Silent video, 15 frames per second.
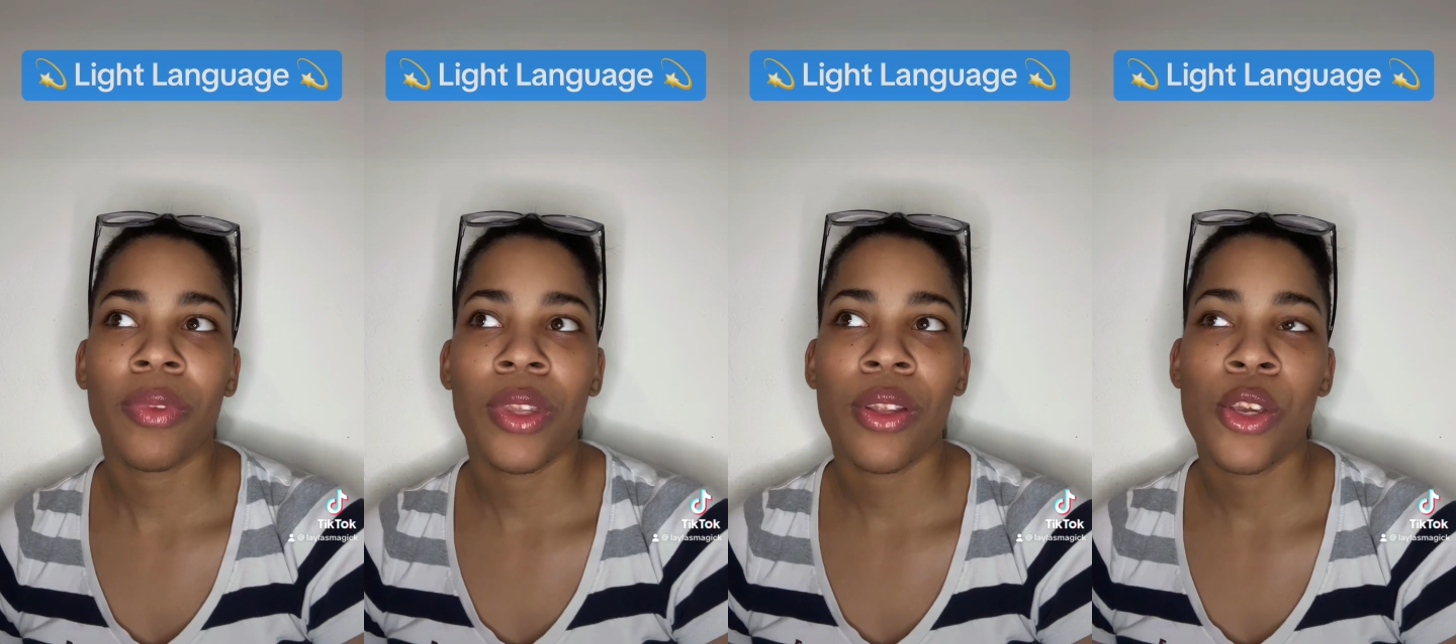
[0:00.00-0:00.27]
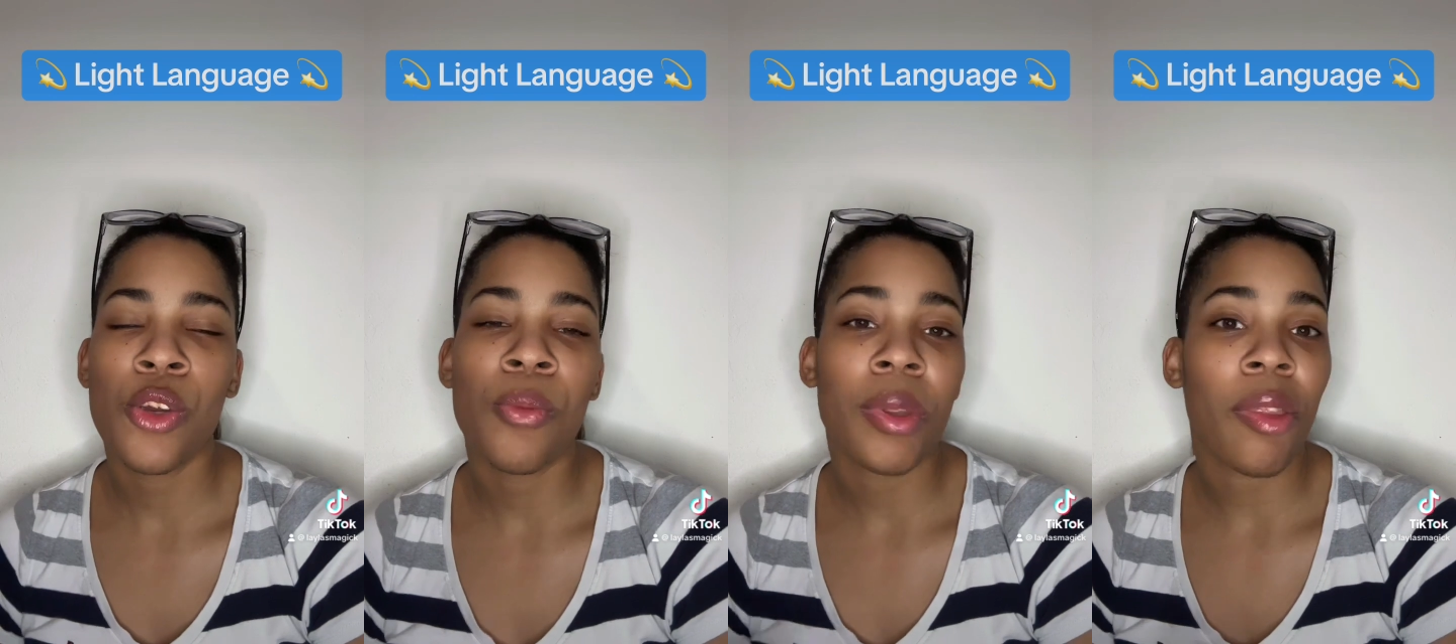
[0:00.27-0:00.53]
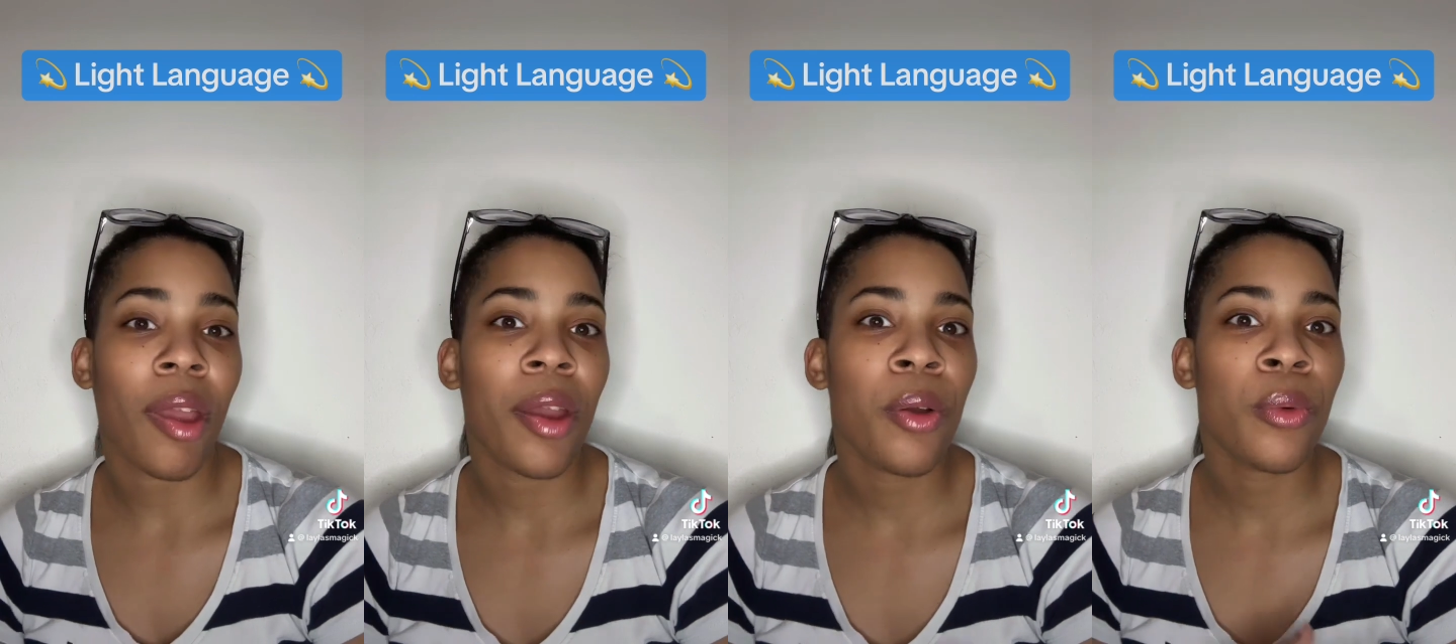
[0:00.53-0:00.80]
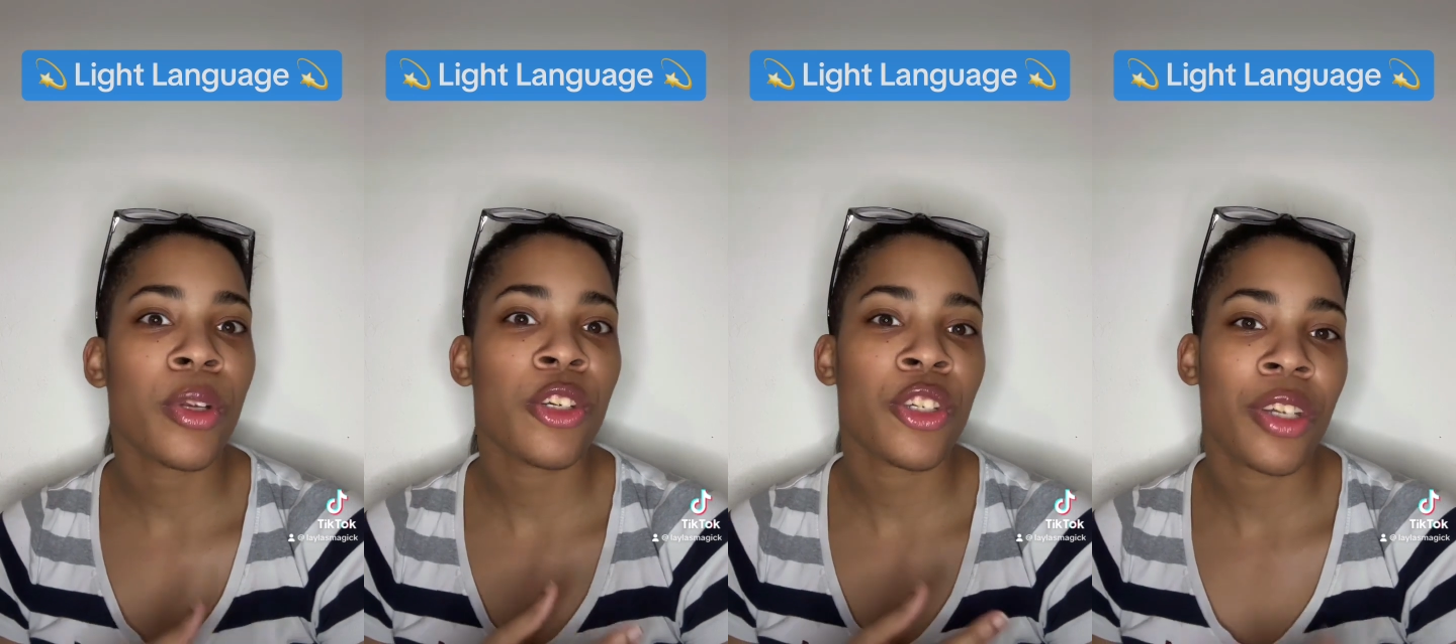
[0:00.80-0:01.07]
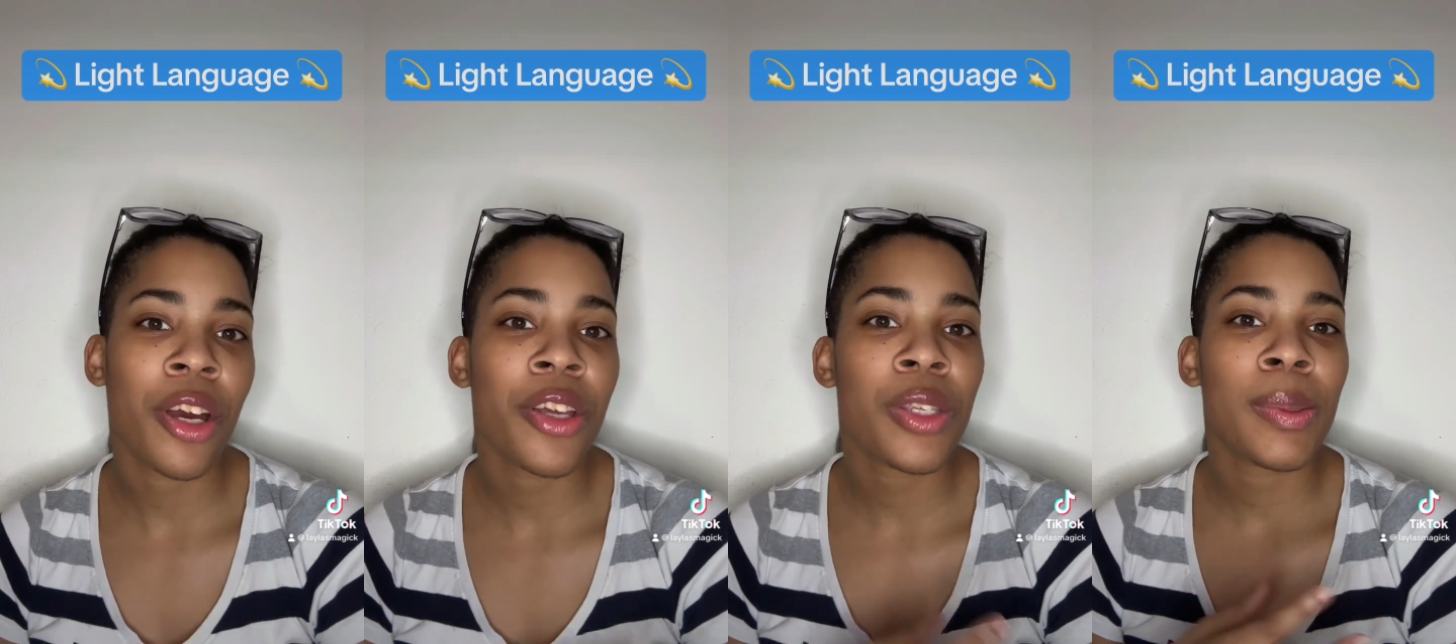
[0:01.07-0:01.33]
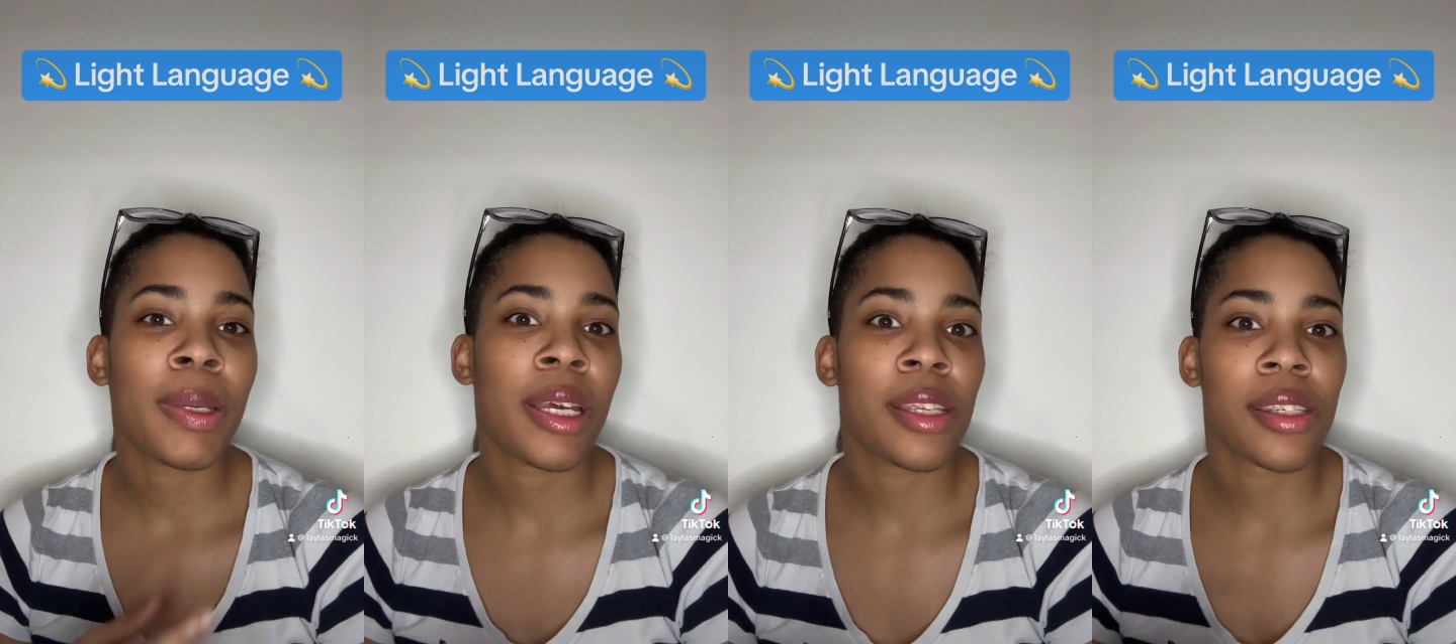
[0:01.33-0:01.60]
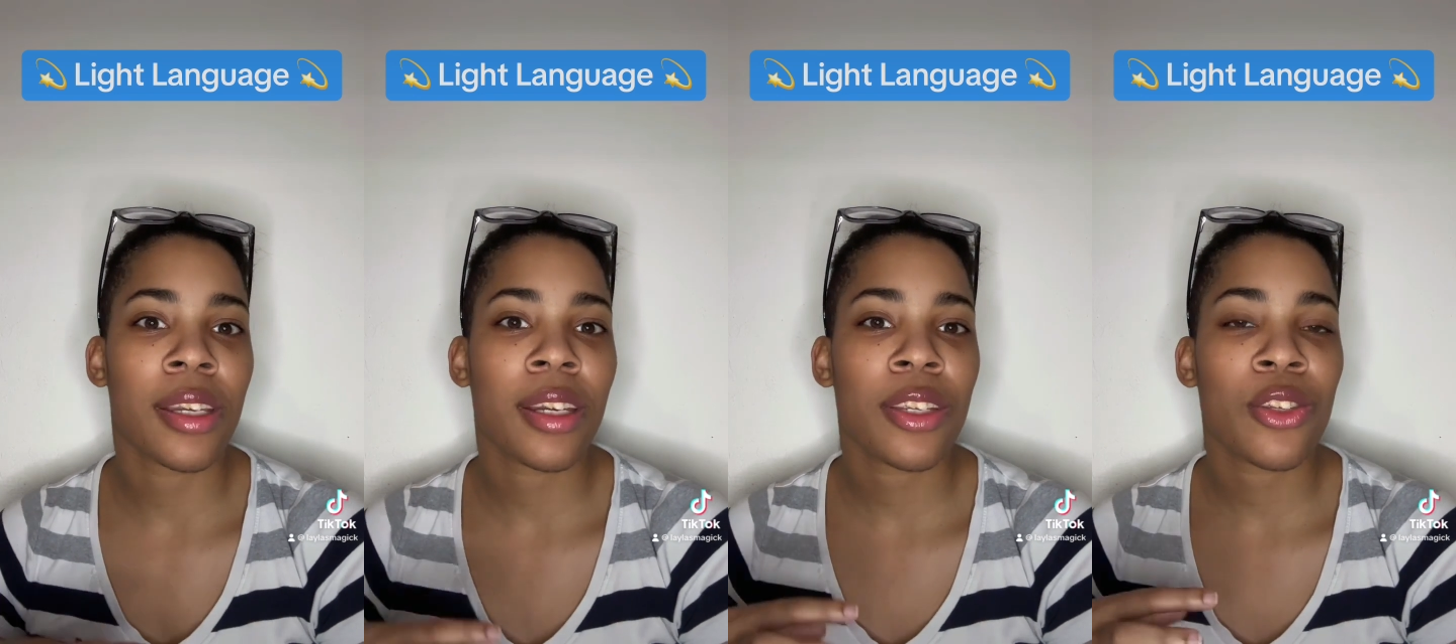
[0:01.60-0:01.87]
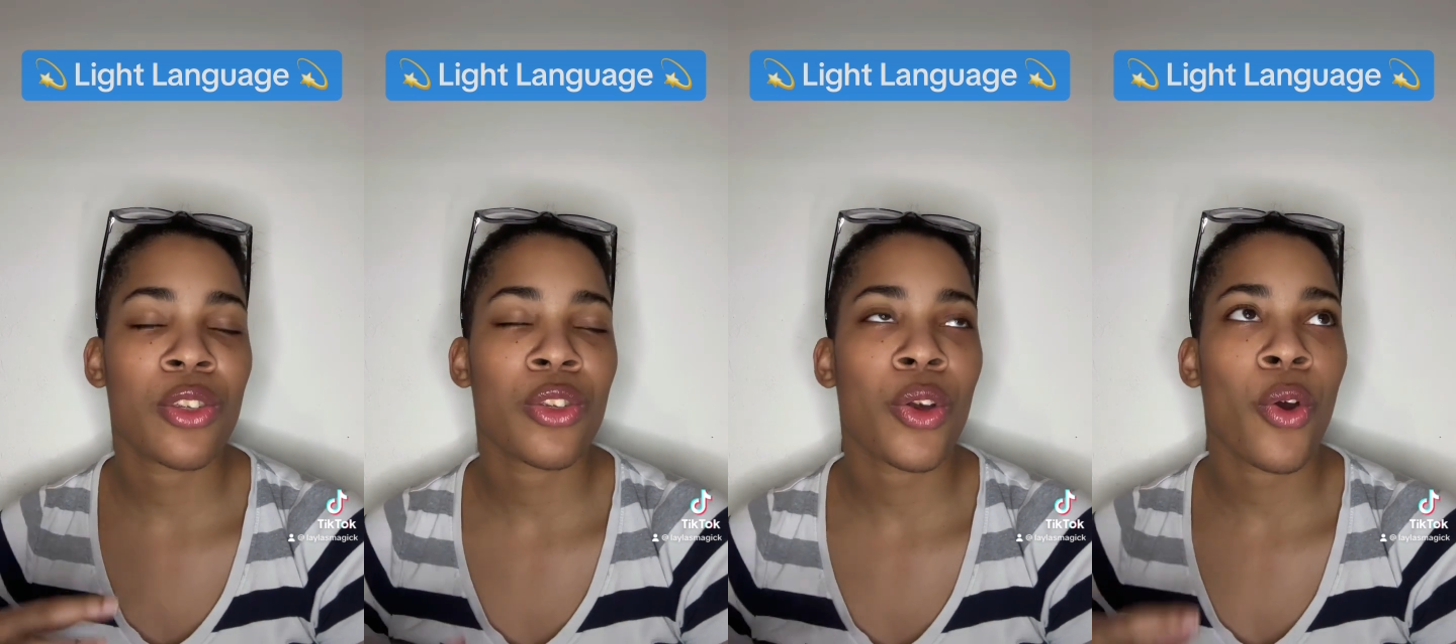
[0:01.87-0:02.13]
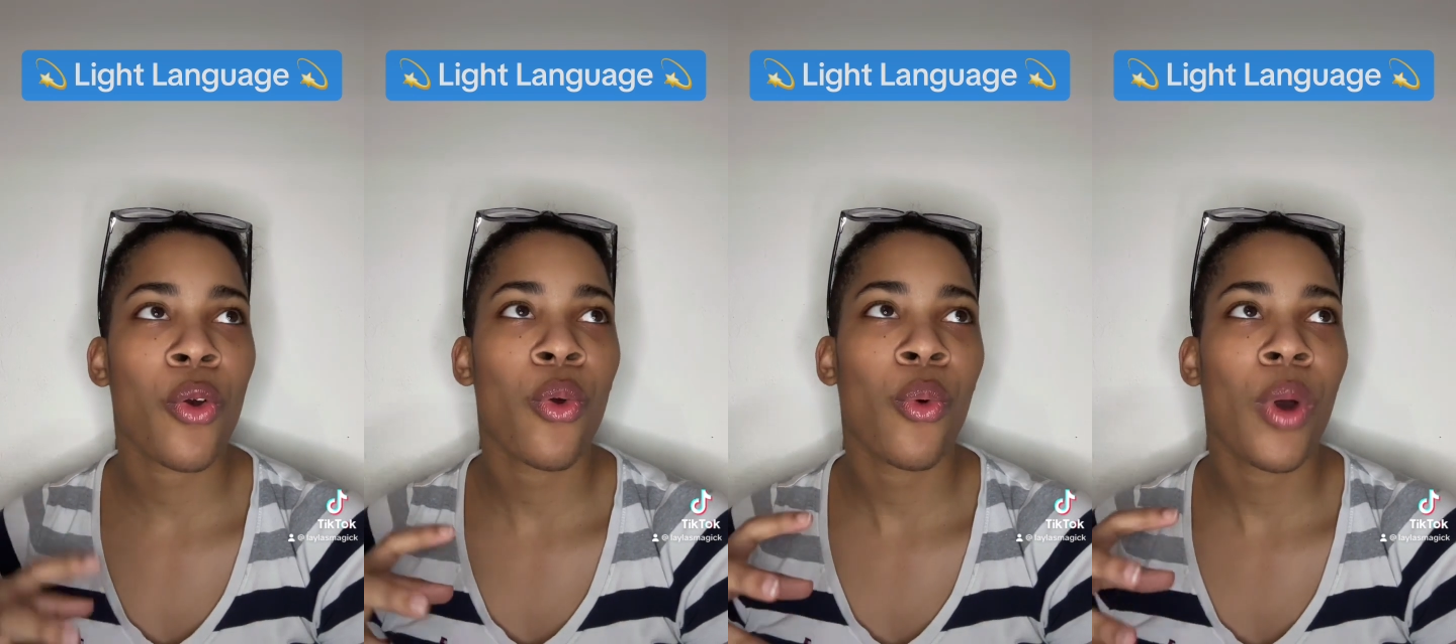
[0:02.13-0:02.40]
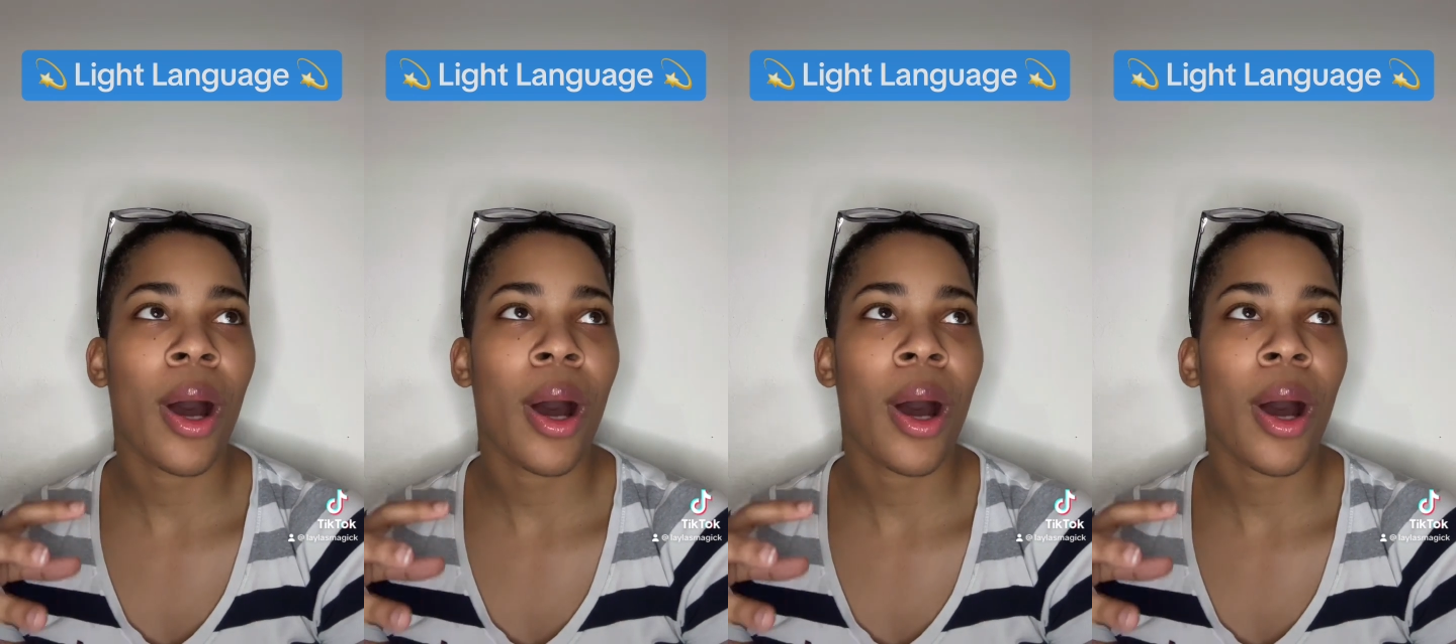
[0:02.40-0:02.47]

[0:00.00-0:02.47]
human language does, because it is so